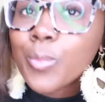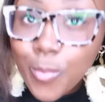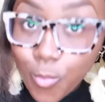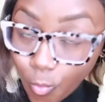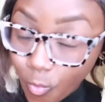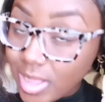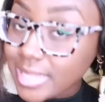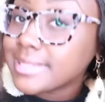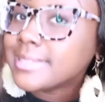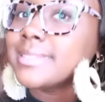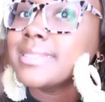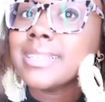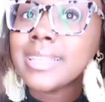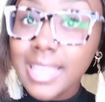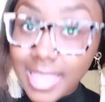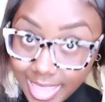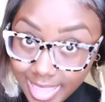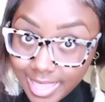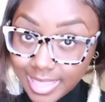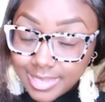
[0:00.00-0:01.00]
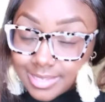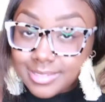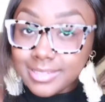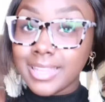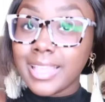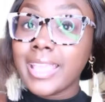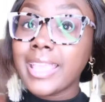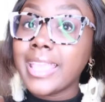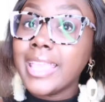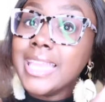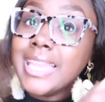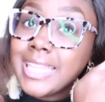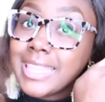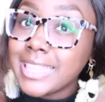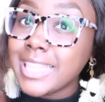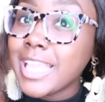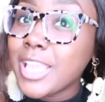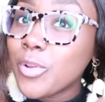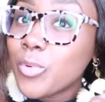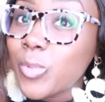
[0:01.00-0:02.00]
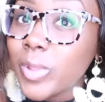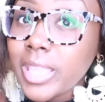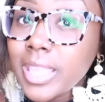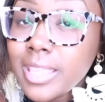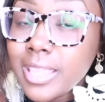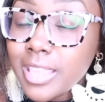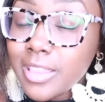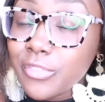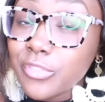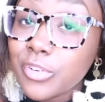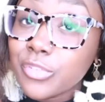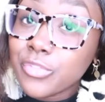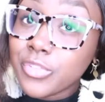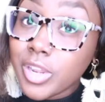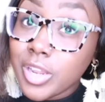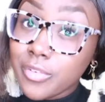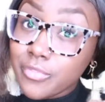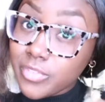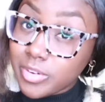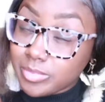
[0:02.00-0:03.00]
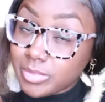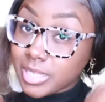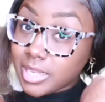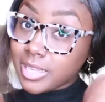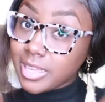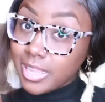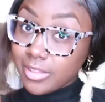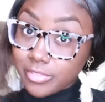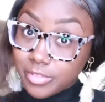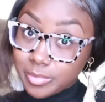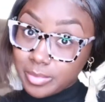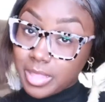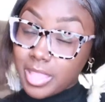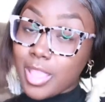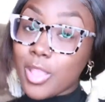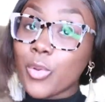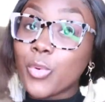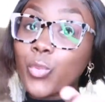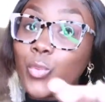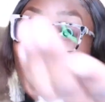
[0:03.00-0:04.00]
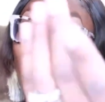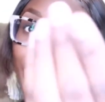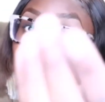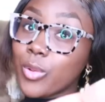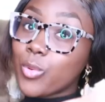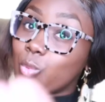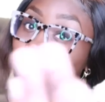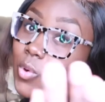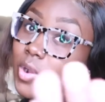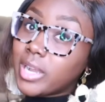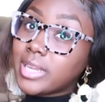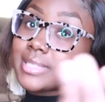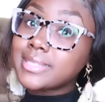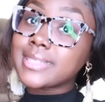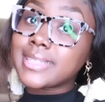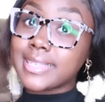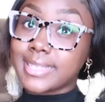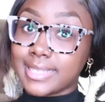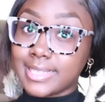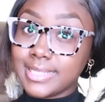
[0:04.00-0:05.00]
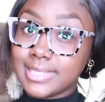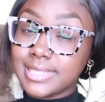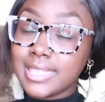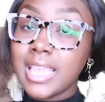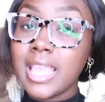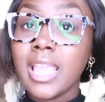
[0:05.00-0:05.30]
once again anything we can get for free from the government we want it